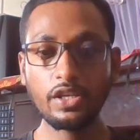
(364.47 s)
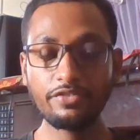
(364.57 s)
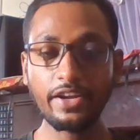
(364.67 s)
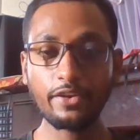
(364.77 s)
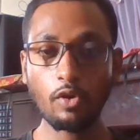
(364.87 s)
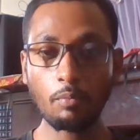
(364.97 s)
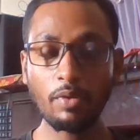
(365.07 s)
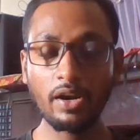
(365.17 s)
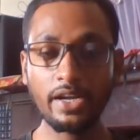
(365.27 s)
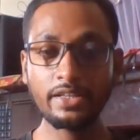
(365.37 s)
if I
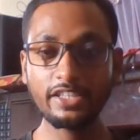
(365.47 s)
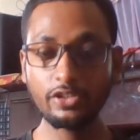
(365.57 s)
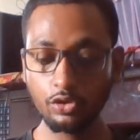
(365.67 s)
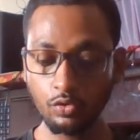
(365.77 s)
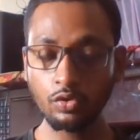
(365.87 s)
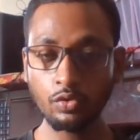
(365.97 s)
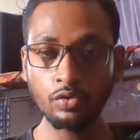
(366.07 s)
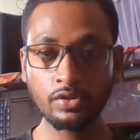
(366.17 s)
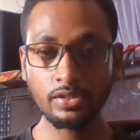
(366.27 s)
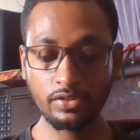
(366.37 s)
combine these two
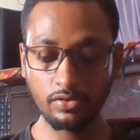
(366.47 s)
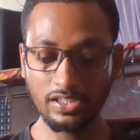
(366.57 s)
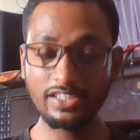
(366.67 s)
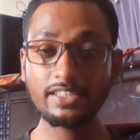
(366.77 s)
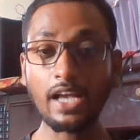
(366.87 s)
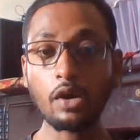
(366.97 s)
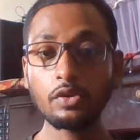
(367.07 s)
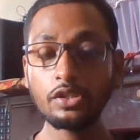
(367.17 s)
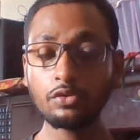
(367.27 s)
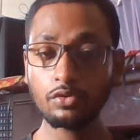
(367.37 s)
rules, so this is how
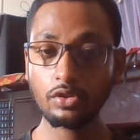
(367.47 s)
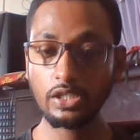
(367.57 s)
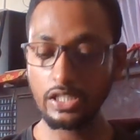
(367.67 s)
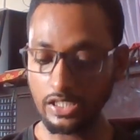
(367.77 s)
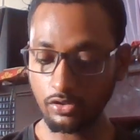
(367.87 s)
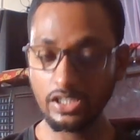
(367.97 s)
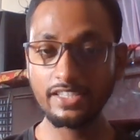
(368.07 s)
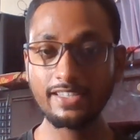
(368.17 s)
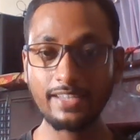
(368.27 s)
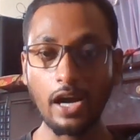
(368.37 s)
it
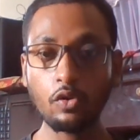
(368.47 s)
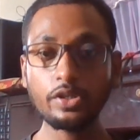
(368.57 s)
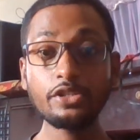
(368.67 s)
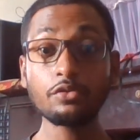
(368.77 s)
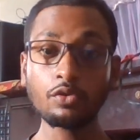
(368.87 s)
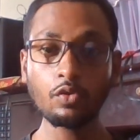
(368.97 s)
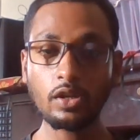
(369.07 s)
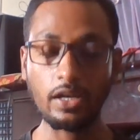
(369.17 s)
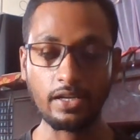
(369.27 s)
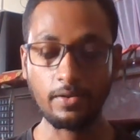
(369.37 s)
would look
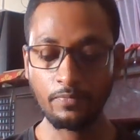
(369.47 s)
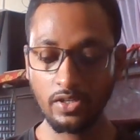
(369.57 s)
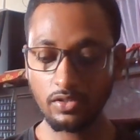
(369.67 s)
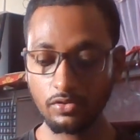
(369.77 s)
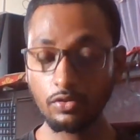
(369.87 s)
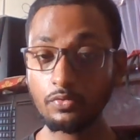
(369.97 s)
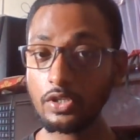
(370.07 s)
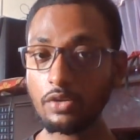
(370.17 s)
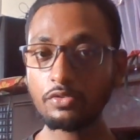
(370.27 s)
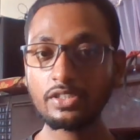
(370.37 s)
like. So
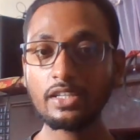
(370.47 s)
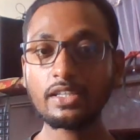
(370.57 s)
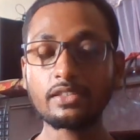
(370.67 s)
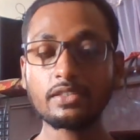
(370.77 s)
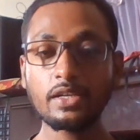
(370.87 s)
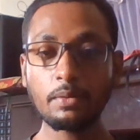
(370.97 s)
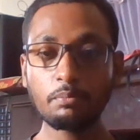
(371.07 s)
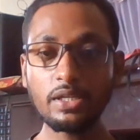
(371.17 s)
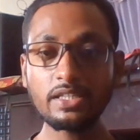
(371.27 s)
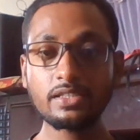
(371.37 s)
you have to say this.
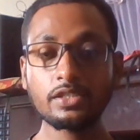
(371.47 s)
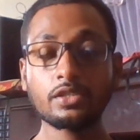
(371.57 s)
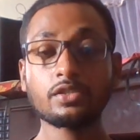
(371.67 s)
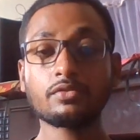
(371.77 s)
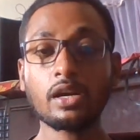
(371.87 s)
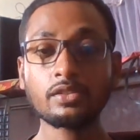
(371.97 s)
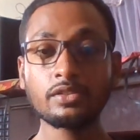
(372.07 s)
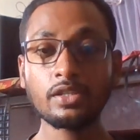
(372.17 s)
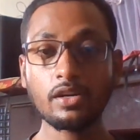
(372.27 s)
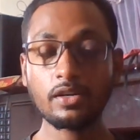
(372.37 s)
Please
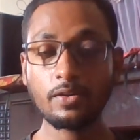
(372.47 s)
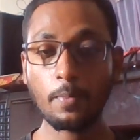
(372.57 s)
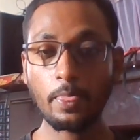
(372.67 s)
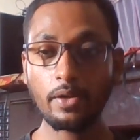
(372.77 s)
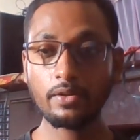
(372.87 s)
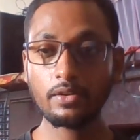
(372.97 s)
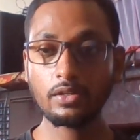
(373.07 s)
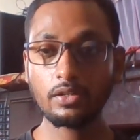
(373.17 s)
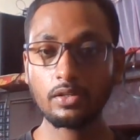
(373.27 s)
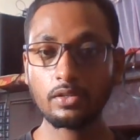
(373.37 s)
structure
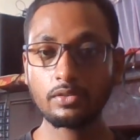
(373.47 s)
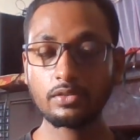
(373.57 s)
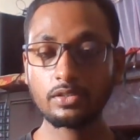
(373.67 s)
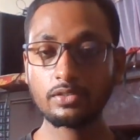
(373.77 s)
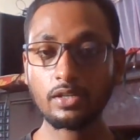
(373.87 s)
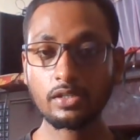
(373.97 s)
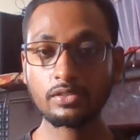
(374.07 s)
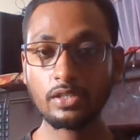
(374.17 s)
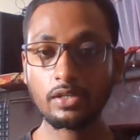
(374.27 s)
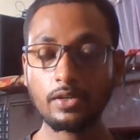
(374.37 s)
as
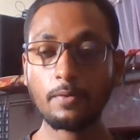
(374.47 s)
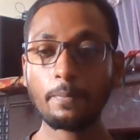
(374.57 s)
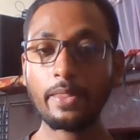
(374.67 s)
structure